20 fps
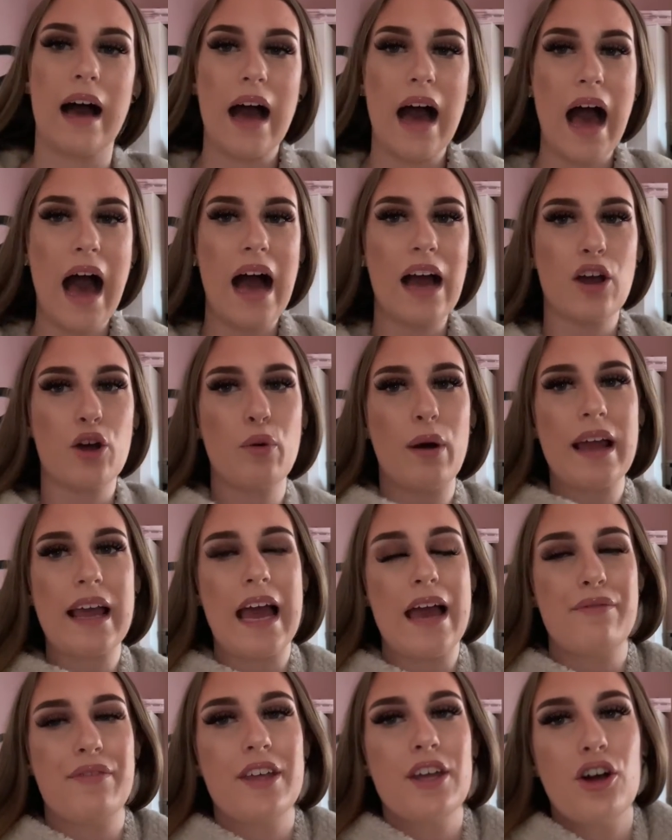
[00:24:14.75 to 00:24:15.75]
and quite
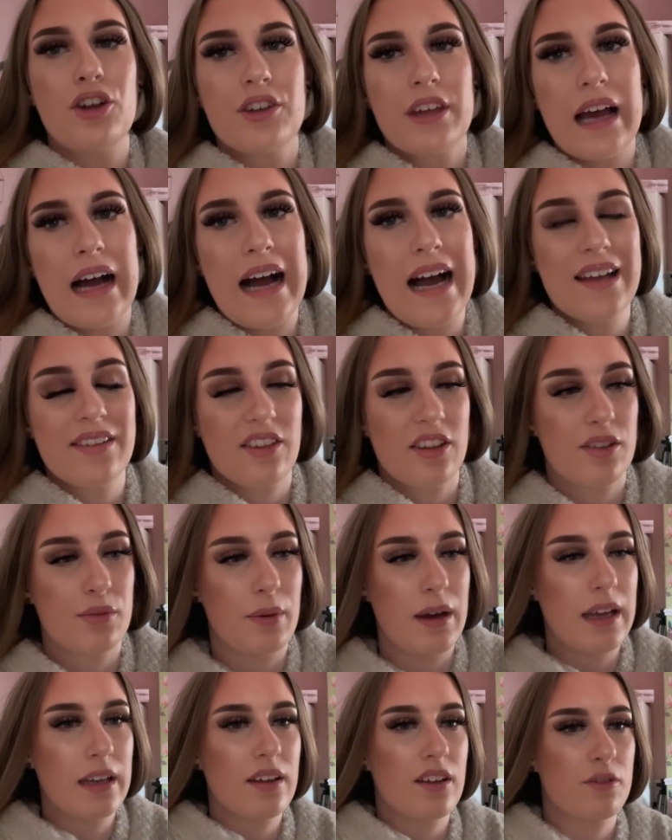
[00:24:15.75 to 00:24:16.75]
heavy on your eyes as
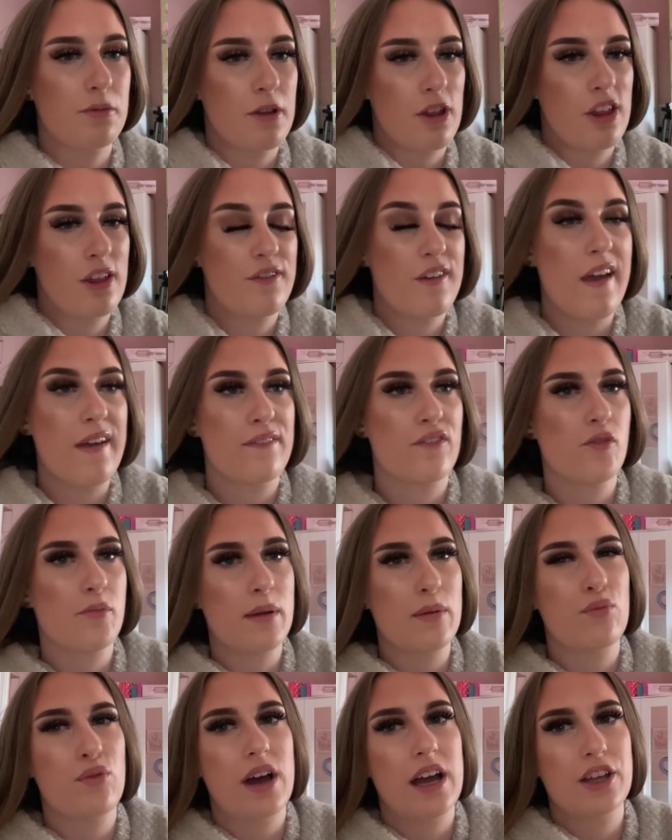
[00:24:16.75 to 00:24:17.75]
well, especially if you've
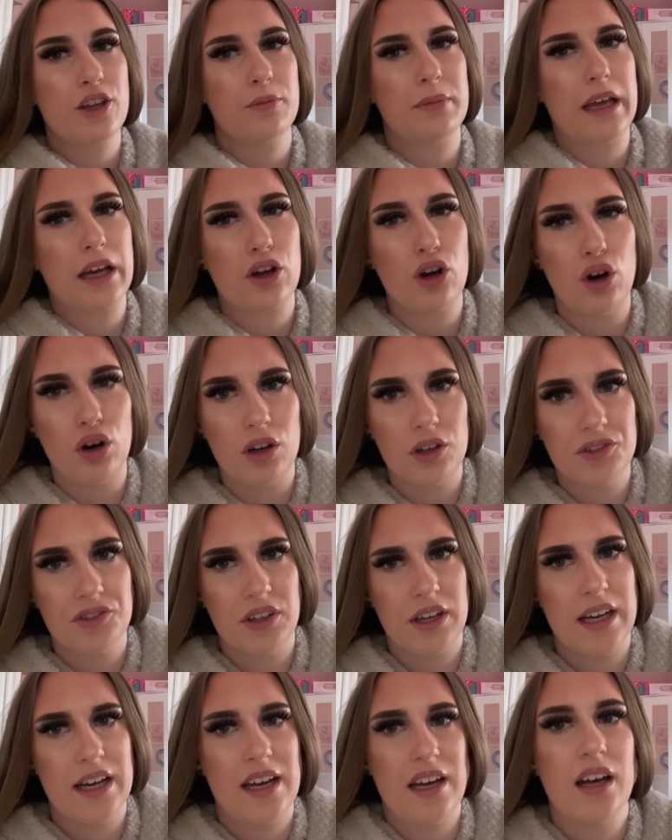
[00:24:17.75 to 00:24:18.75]
been wearing them like all
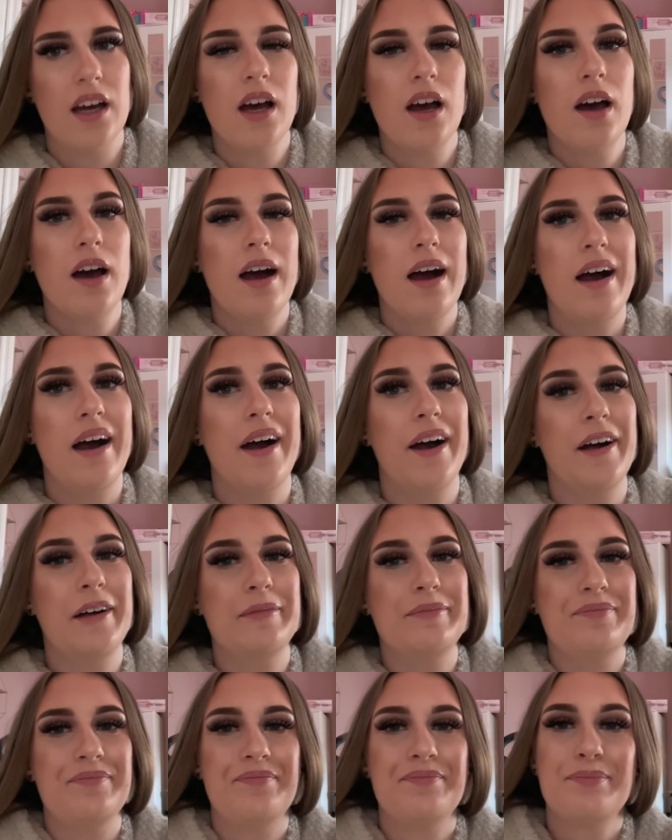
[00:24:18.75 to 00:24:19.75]
day.
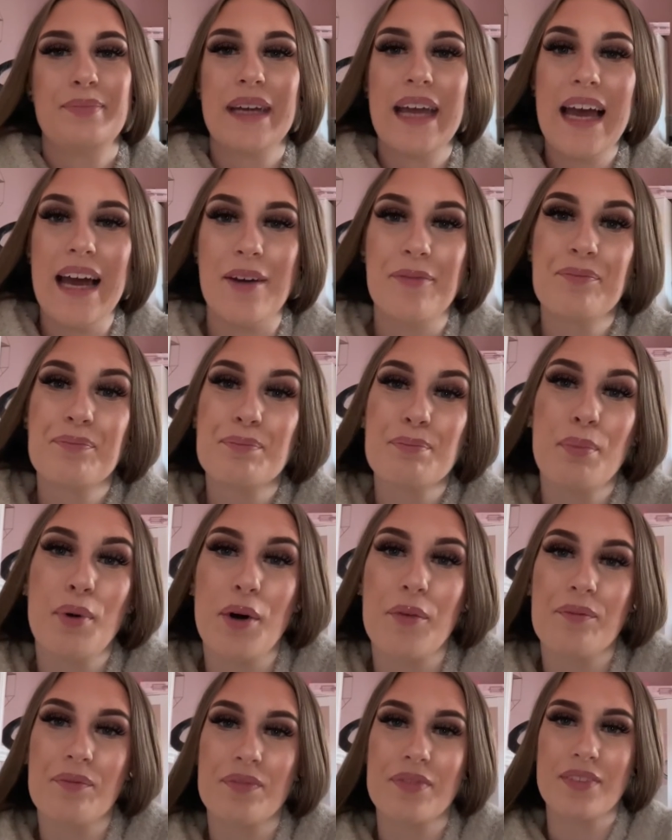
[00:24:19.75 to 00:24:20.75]
Um, but yeah,
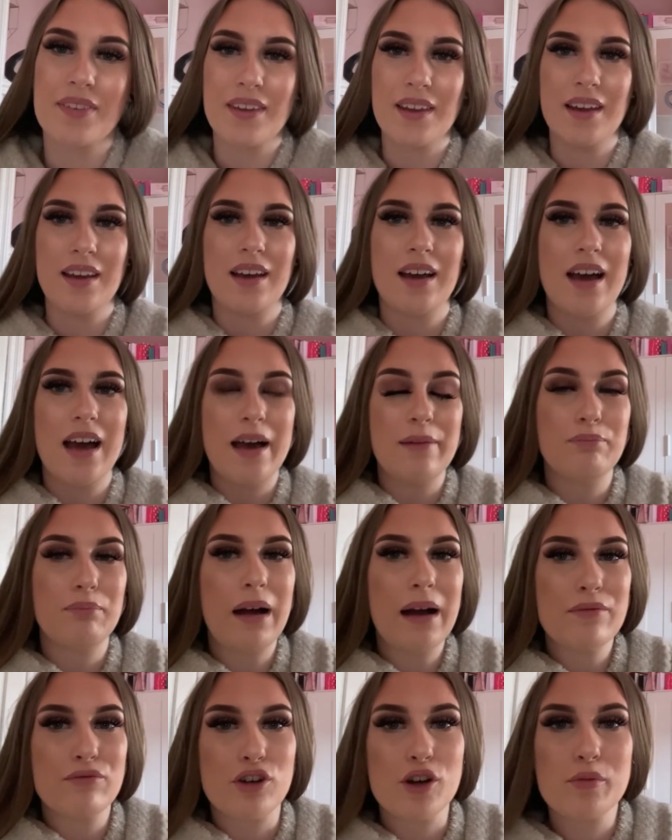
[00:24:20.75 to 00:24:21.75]
but um,
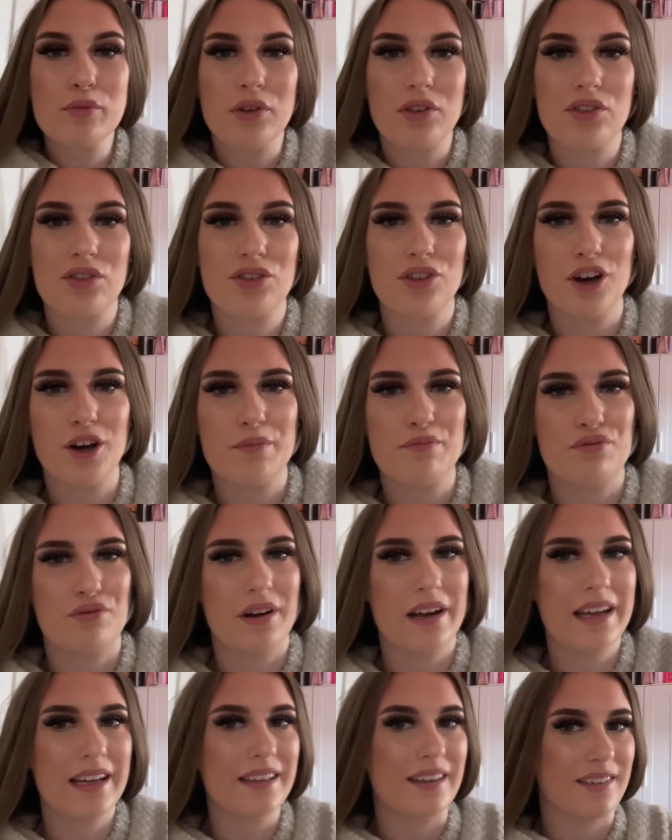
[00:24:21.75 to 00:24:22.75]
my room looks so
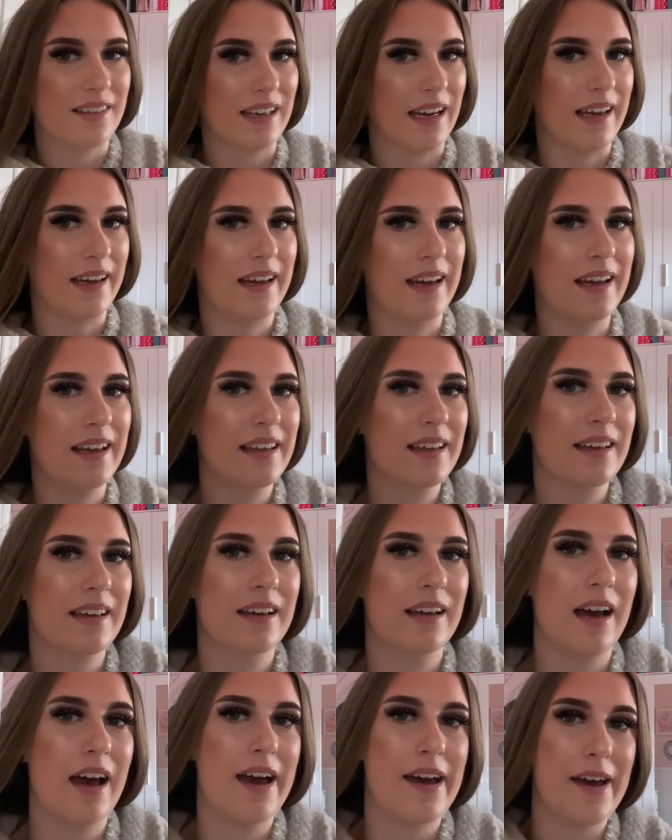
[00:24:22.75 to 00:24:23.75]
pretty in this lighting.
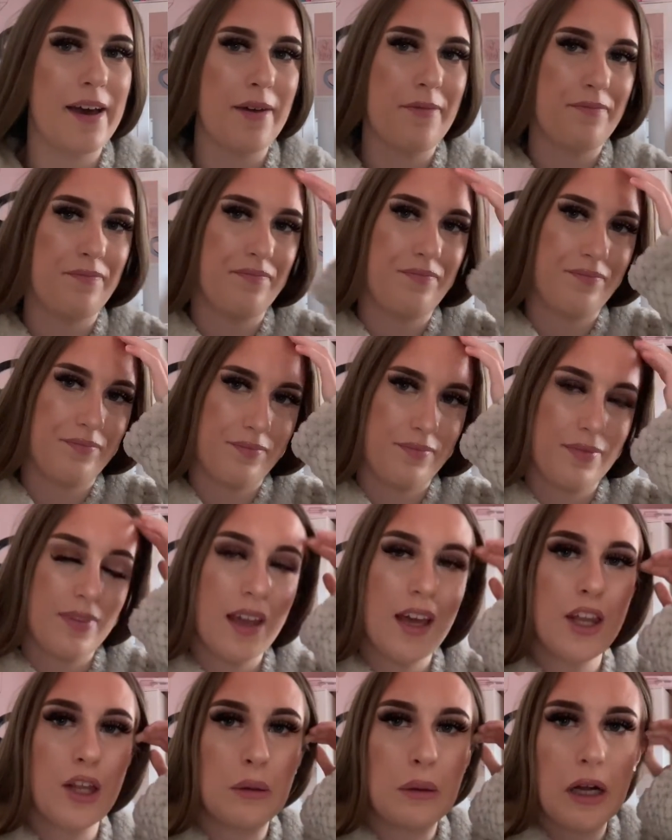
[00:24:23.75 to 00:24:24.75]
Um,
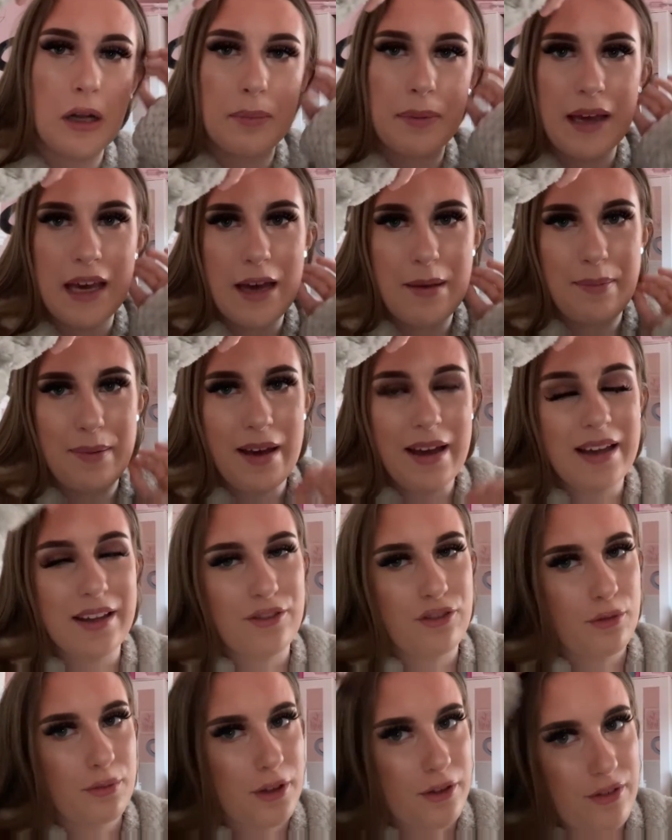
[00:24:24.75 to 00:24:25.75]
the wallpaper is
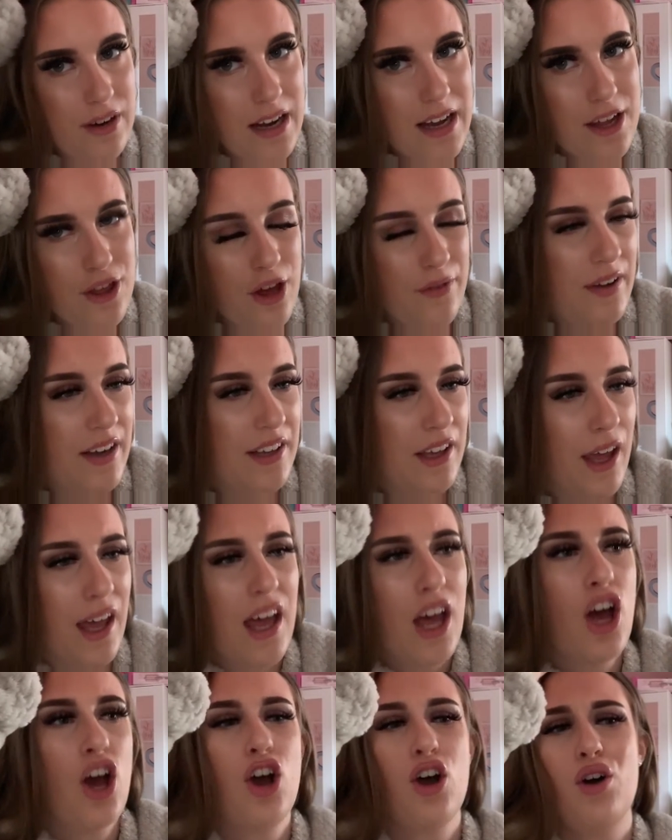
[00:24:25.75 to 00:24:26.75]
from the range. I've had it
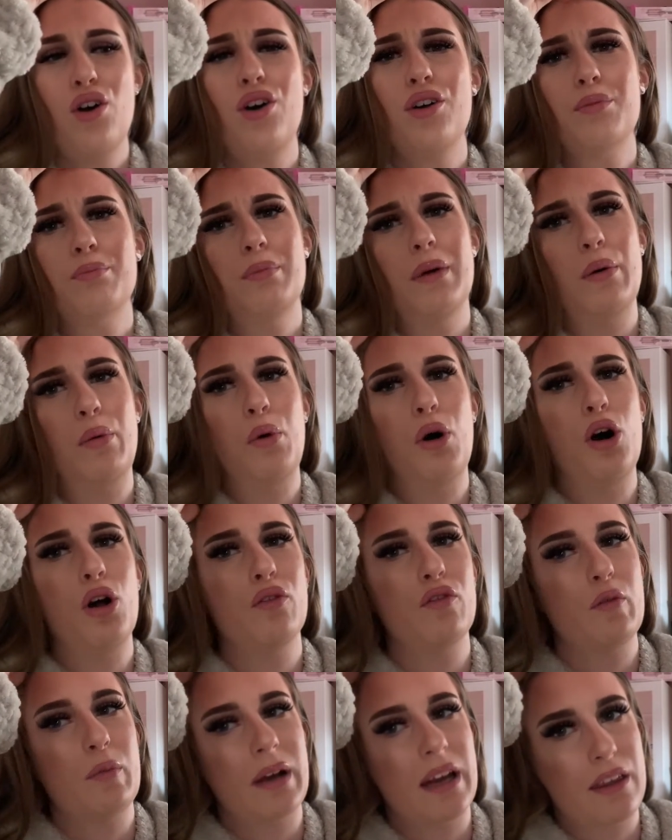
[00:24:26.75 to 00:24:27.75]
on my wall
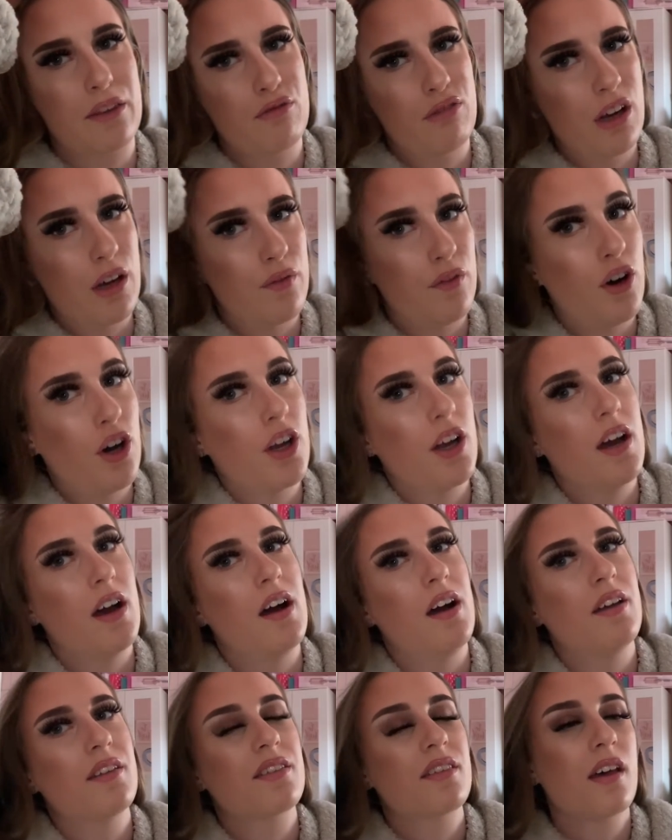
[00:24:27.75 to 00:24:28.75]
for like three or four
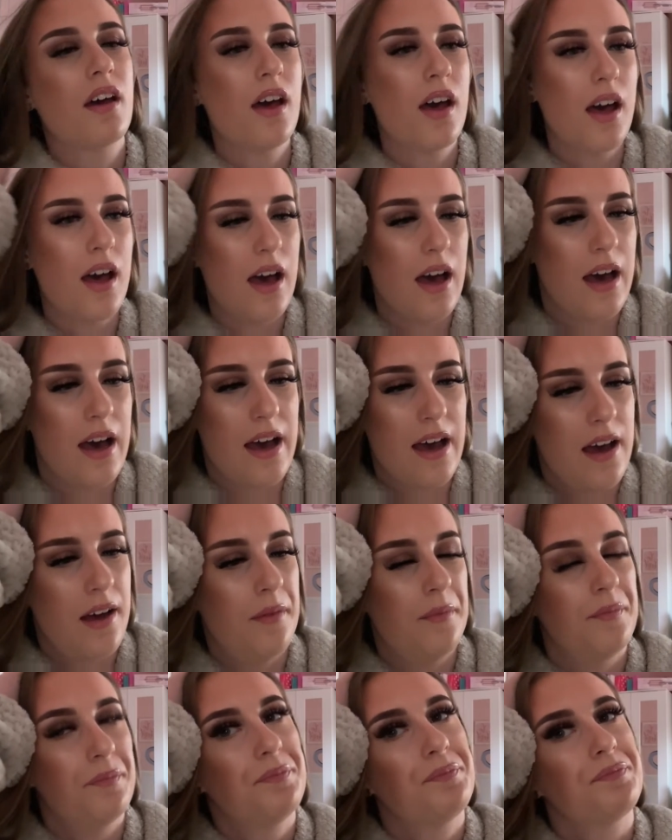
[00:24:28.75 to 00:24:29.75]
years.
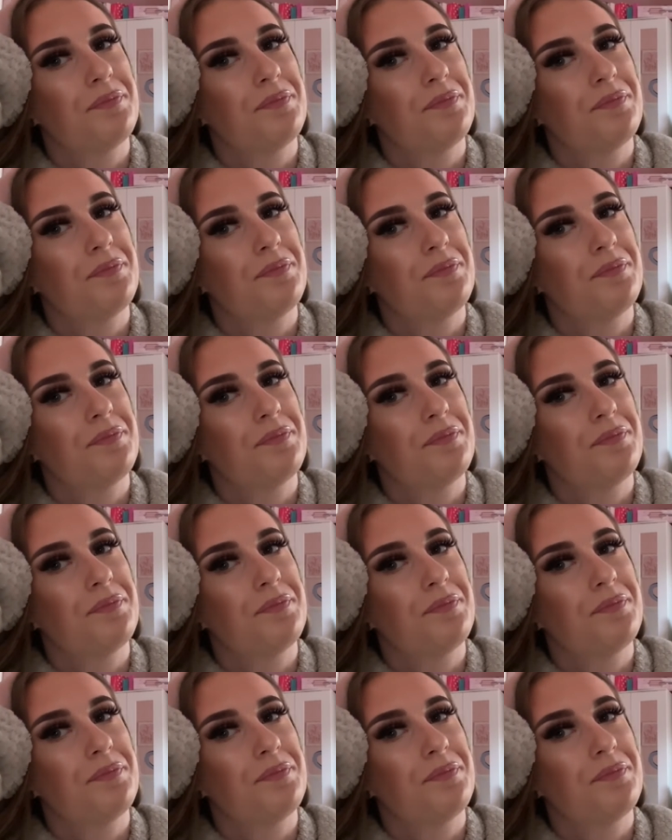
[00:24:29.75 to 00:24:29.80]
Um,